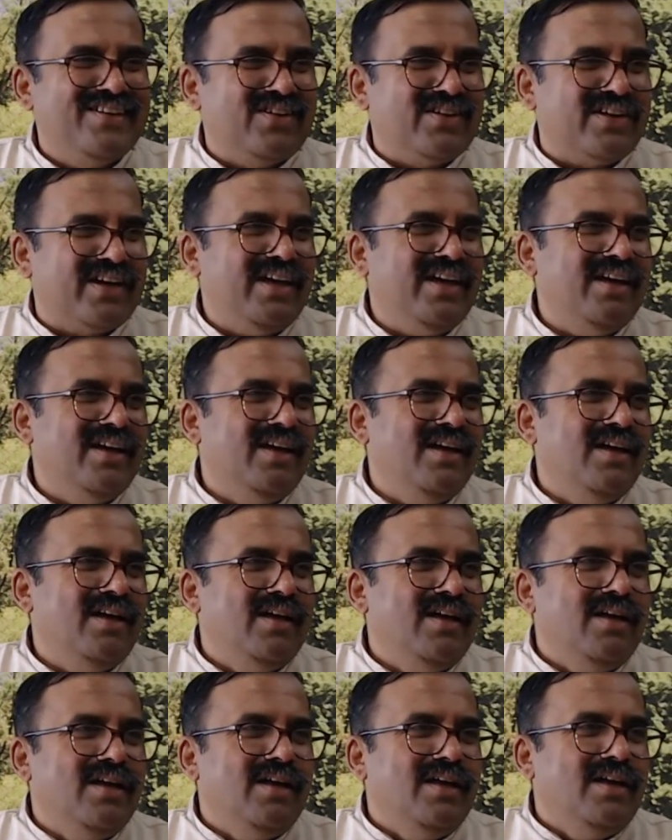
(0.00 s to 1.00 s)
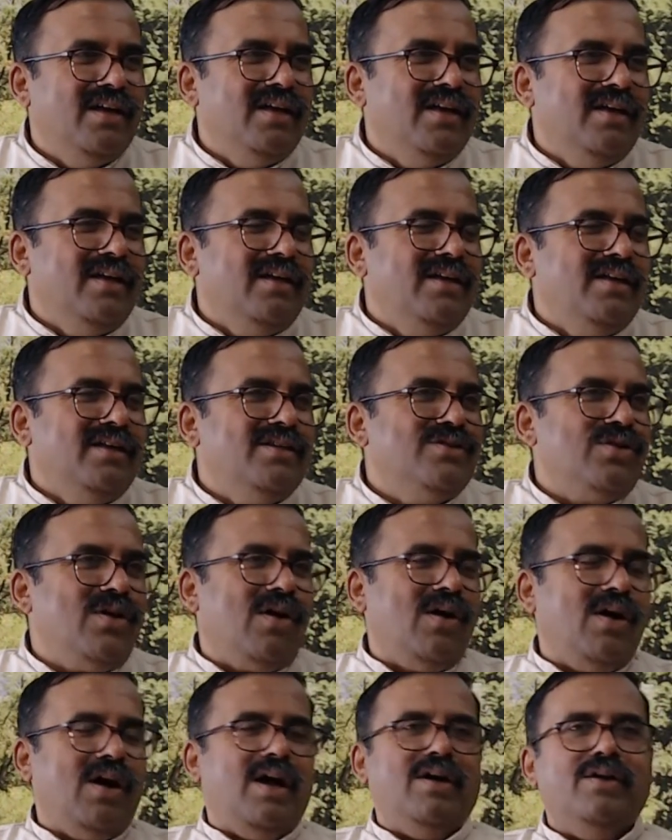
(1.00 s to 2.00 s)
Okay.
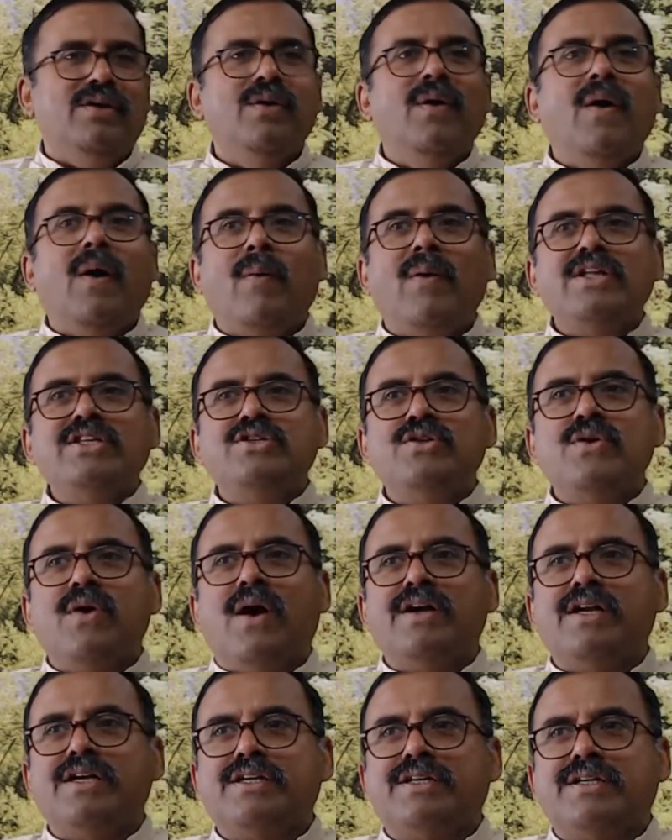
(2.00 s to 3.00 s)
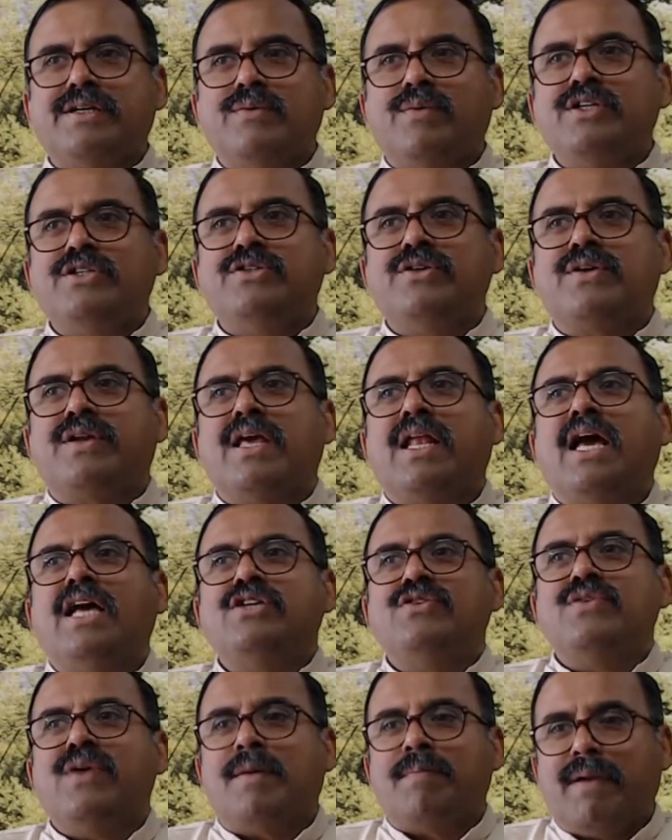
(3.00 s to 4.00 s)
So once you
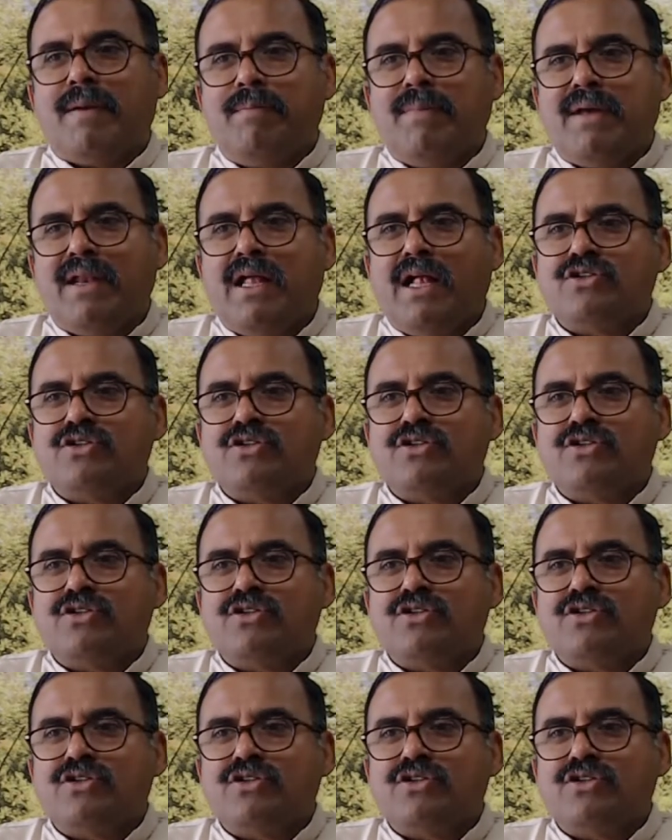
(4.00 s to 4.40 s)
realize you are Brahman,